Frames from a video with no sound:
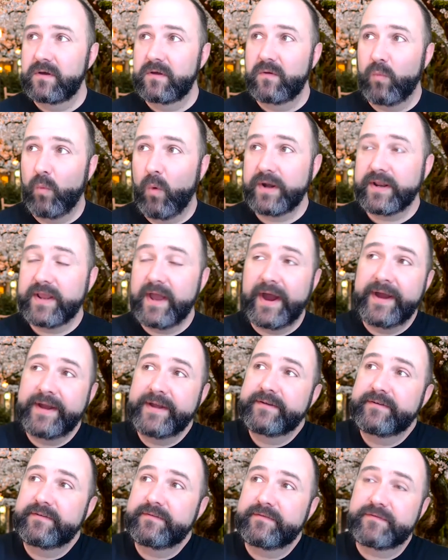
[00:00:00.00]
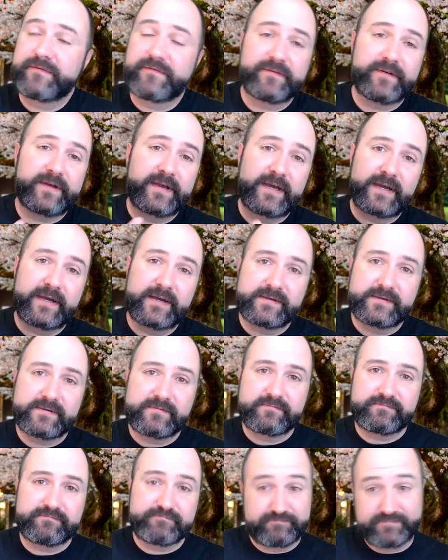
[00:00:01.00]
What kind of
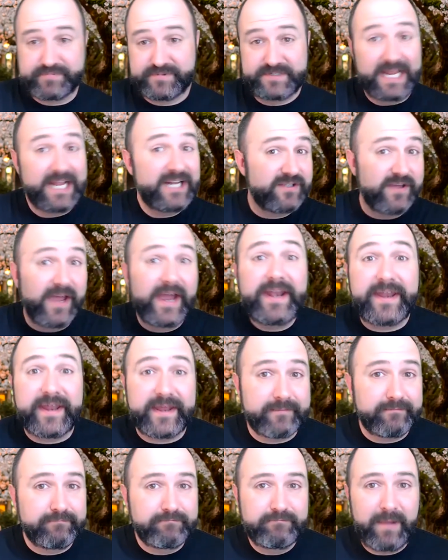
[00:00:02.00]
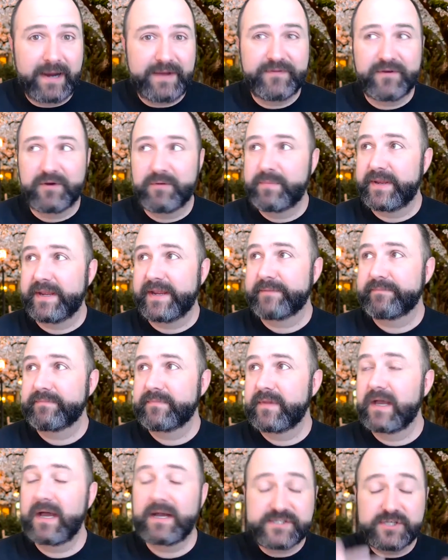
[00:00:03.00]
stage lighting might there be?
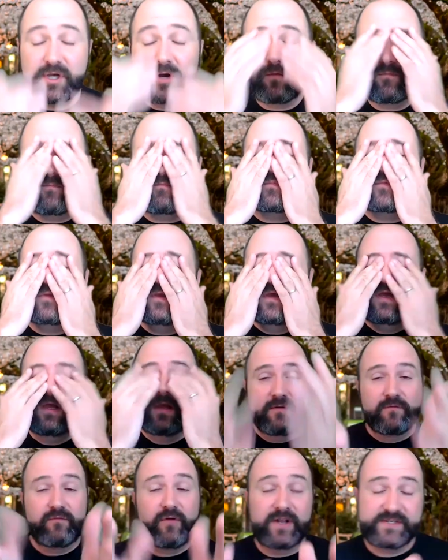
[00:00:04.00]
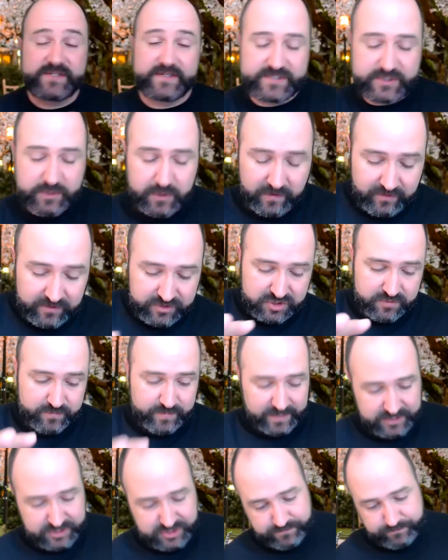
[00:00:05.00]
So, for instance, so here's your
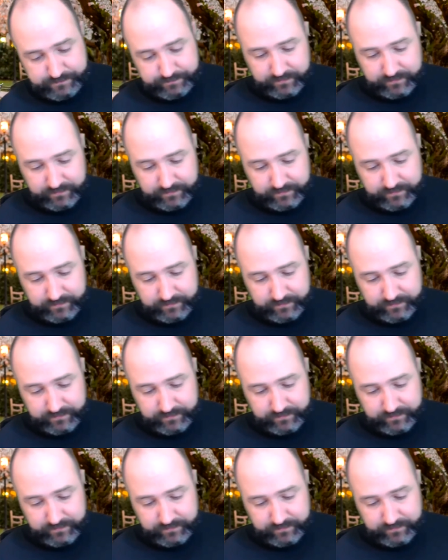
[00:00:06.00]
speech.